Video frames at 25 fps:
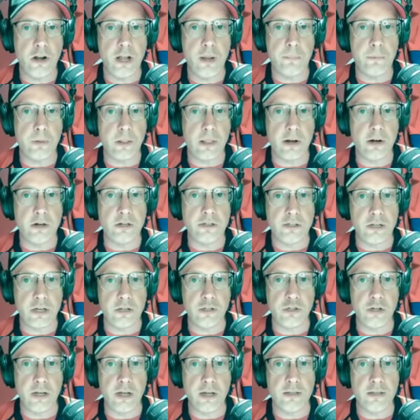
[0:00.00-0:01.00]
earning players
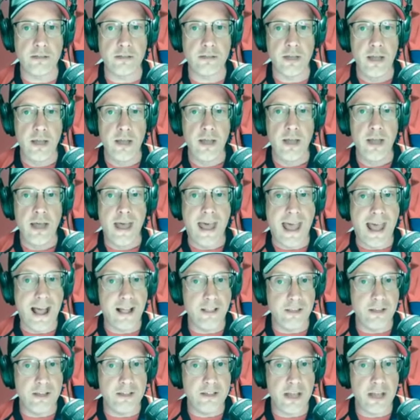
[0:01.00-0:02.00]
such as
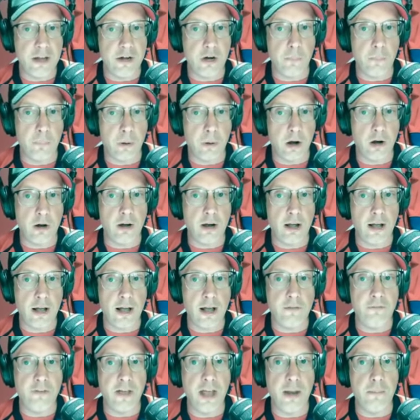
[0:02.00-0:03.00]
Alexander
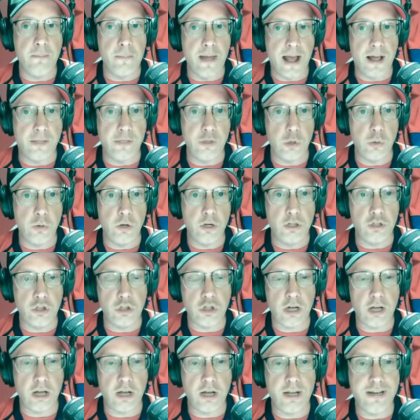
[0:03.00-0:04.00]
Barkov and Matthew
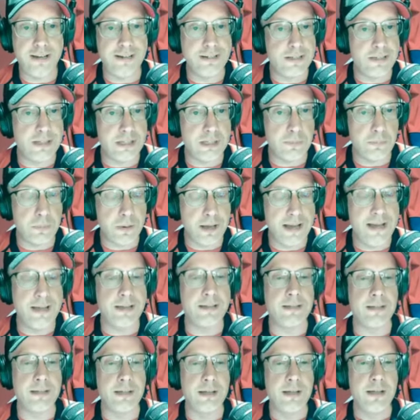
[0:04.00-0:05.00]
Tkachuk,
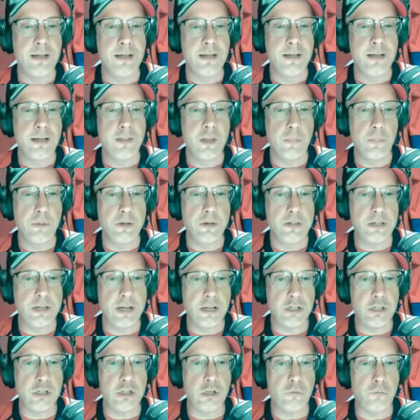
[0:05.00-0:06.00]
despite the
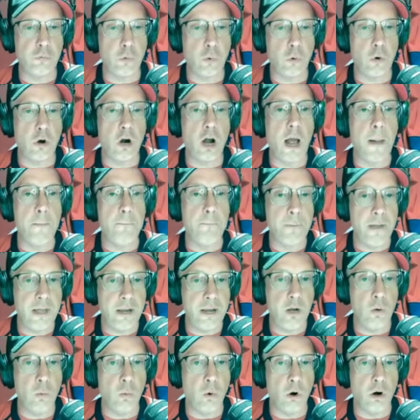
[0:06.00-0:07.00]
potential for a
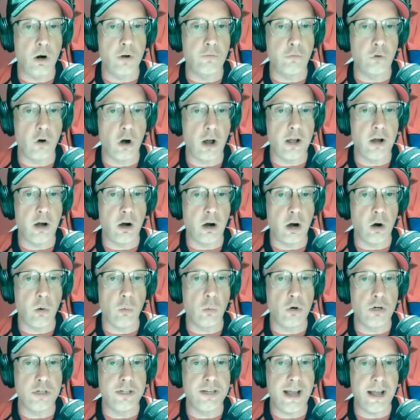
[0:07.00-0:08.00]
bidding war if
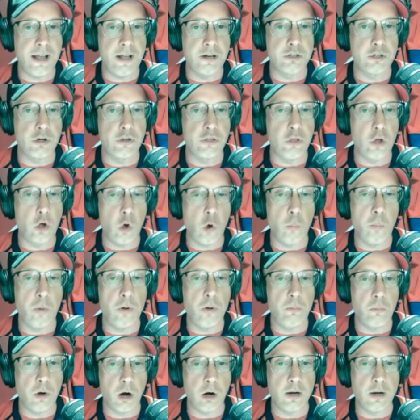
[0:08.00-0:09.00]
Reinhart were to enter the
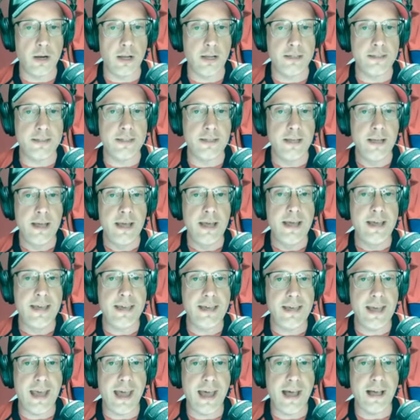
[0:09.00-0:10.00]
open market.
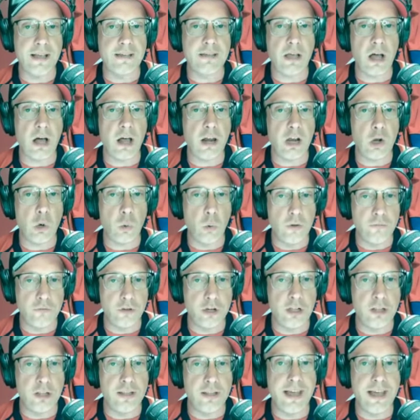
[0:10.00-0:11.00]
He has
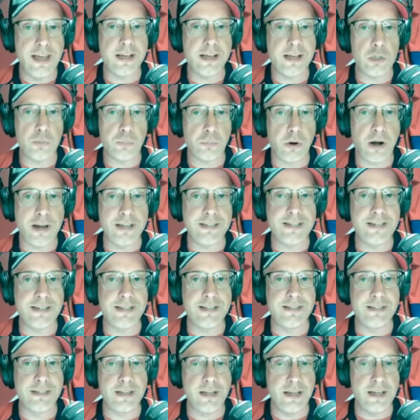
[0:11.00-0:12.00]
unequivocally expressed
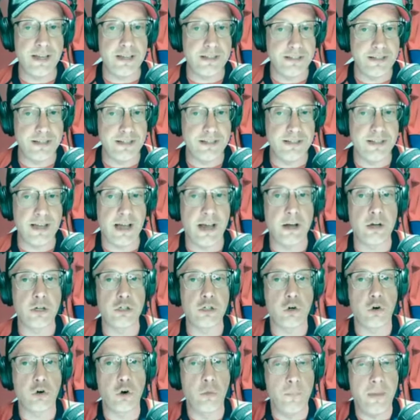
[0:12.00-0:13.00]
his
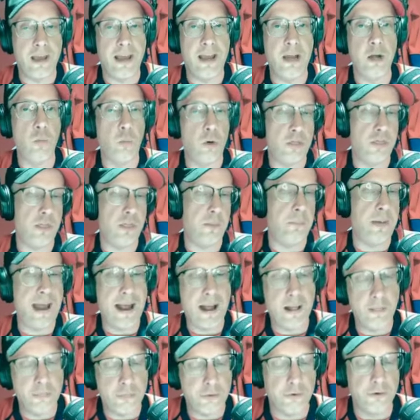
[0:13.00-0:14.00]
desire to remain with the
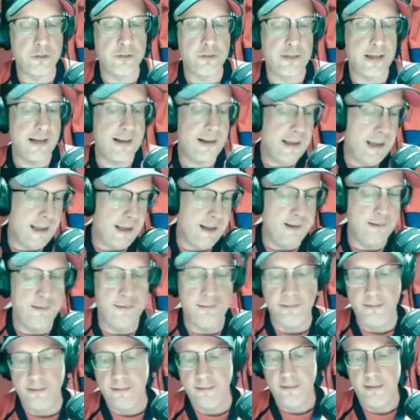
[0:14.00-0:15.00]
Panthers.
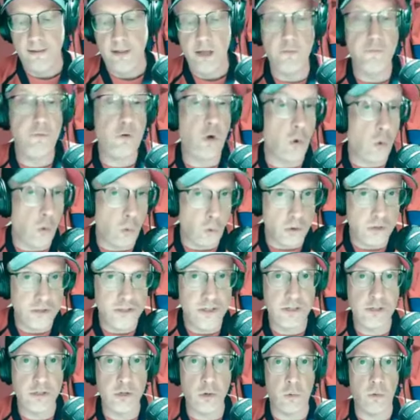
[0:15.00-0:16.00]
Again, of
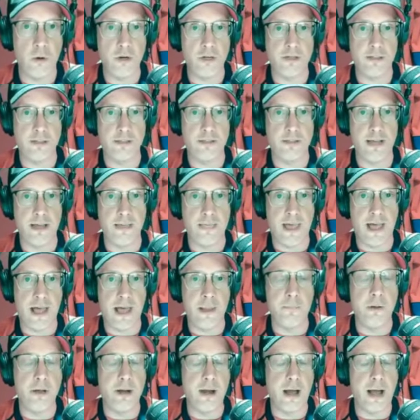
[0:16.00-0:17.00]
course he's going to say
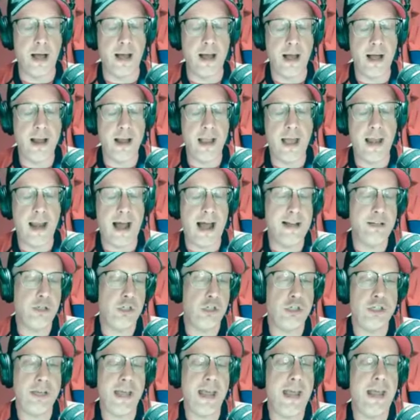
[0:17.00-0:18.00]
that, but I
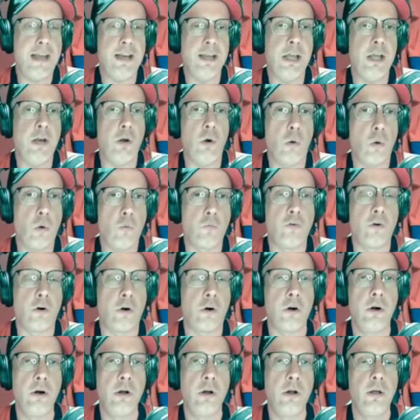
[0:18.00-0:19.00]
just can't get
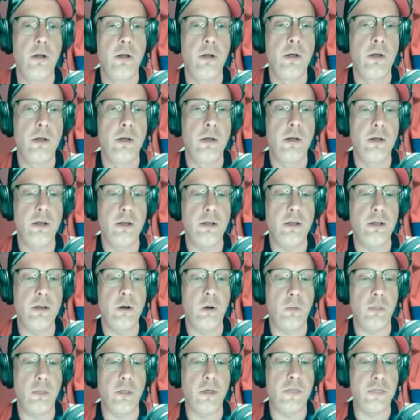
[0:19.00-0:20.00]
over
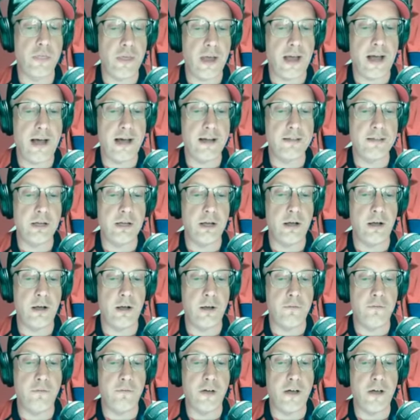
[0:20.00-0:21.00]
the thought
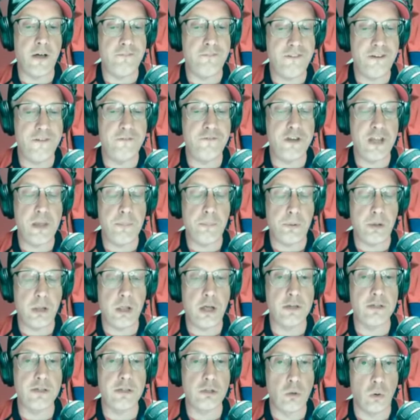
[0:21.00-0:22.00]
of a
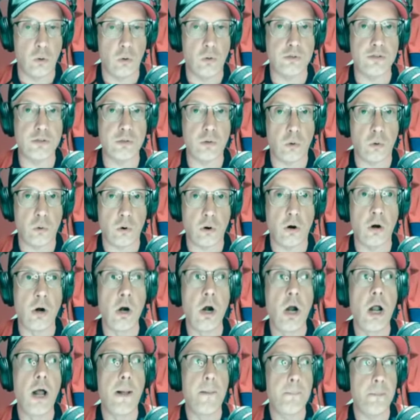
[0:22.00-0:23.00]
50-plus goal
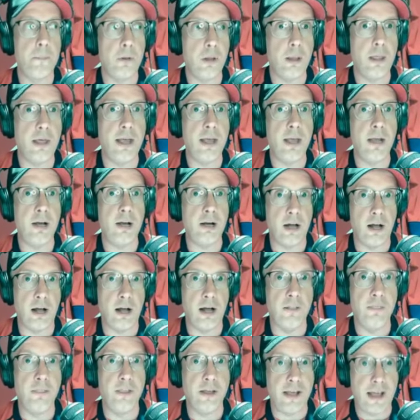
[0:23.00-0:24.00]
scorer playing
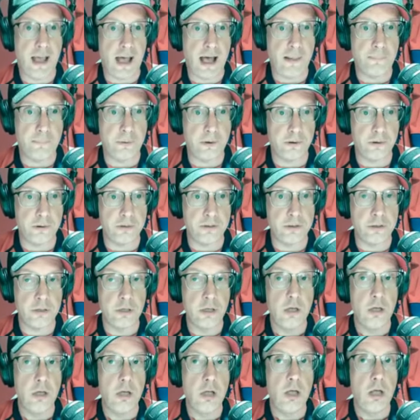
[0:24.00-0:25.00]
on the Capitals.